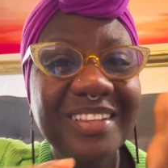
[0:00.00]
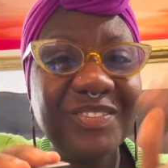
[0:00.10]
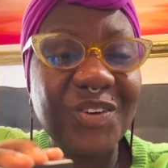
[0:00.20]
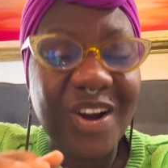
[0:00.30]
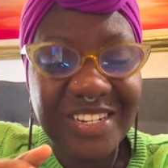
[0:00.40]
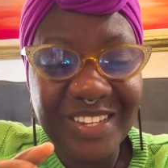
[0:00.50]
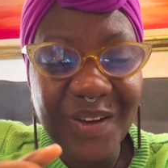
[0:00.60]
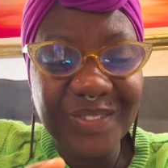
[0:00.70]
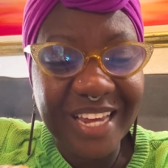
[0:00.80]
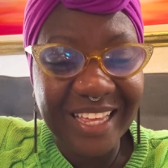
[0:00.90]
for
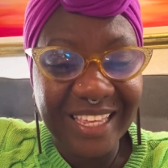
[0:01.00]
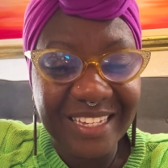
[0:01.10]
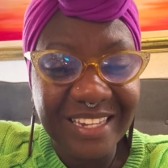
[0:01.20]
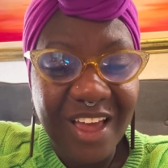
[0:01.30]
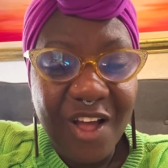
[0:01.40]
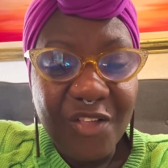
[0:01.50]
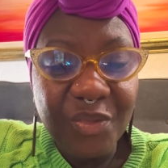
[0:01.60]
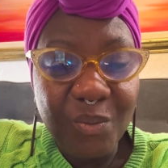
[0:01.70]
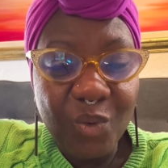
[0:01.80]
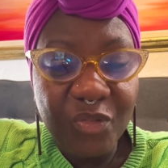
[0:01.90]
ourselves like this,
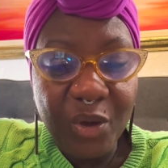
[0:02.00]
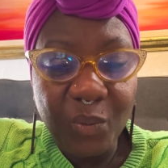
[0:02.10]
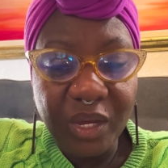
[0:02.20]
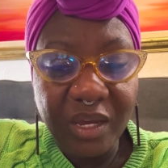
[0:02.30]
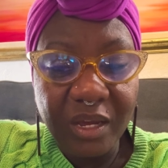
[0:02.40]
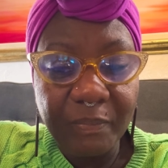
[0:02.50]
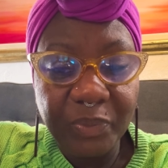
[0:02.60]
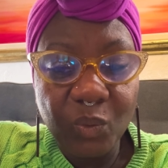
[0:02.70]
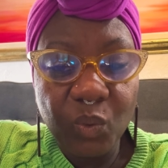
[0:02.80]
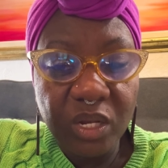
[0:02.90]
the more that we
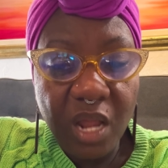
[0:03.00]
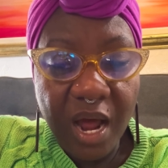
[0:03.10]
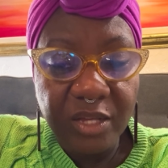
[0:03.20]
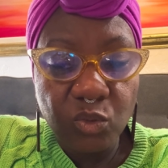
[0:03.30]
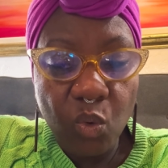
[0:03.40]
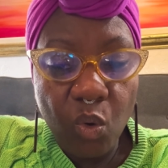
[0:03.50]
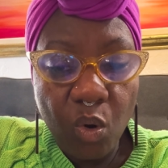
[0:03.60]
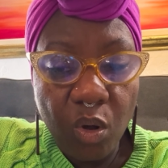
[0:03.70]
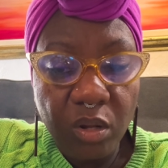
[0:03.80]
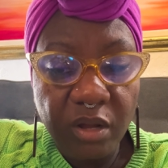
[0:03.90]
realize
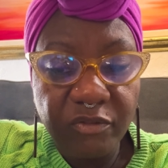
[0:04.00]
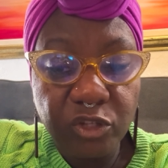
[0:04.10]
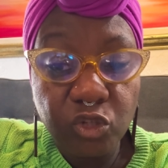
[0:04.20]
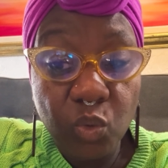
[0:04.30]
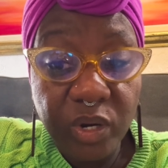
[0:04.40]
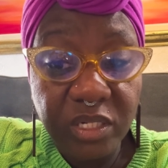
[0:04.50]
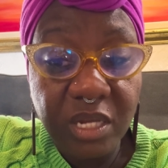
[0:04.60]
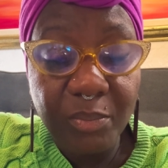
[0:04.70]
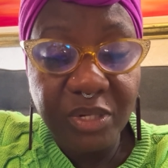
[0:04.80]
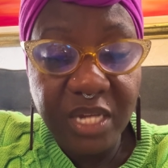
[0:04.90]
all of the source
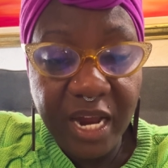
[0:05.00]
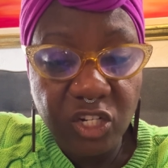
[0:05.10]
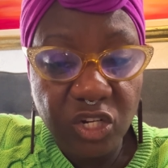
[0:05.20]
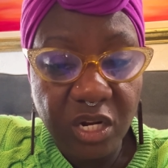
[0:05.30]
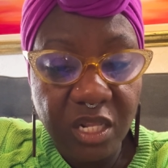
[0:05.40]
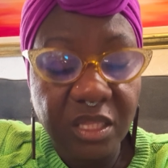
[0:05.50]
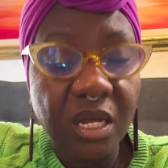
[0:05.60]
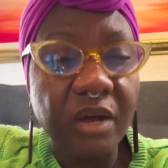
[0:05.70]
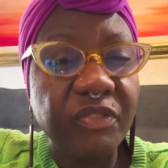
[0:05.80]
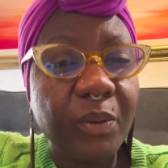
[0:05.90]
and protection and
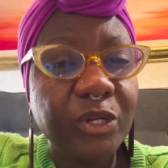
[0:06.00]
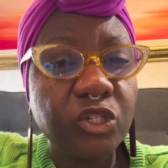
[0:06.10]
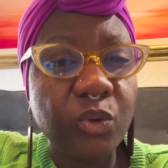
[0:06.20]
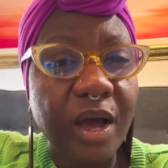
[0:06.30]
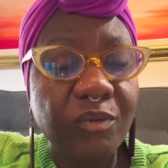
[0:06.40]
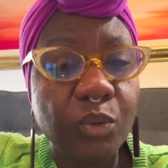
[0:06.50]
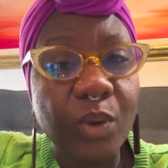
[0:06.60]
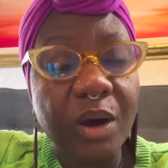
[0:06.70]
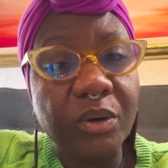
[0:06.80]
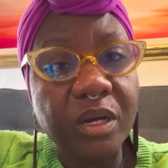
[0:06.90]
love that we do have
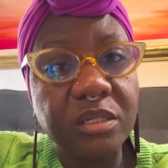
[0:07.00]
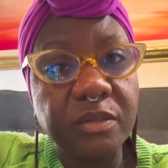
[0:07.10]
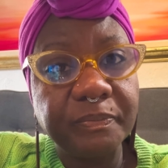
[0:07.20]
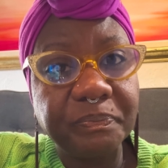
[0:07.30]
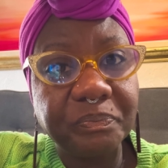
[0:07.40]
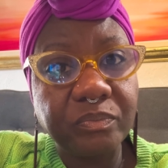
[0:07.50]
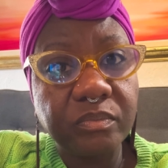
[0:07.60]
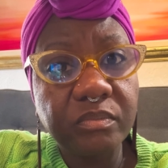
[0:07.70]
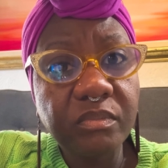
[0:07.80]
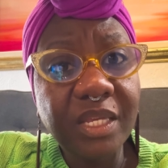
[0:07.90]
around us.
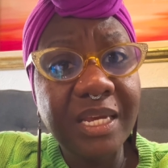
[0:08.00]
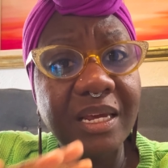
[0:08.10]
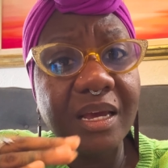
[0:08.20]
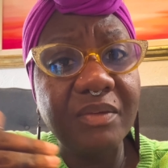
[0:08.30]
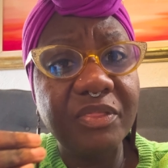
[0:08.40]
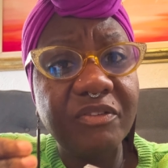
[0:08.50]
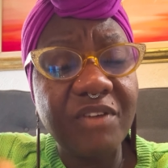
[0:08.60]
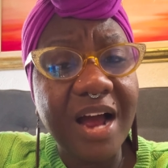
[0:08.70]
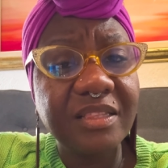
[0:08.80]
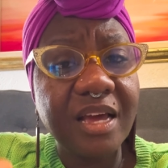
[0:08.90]
And the
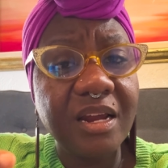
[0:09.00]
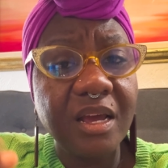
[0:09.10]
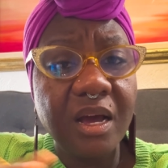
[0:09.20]
fact that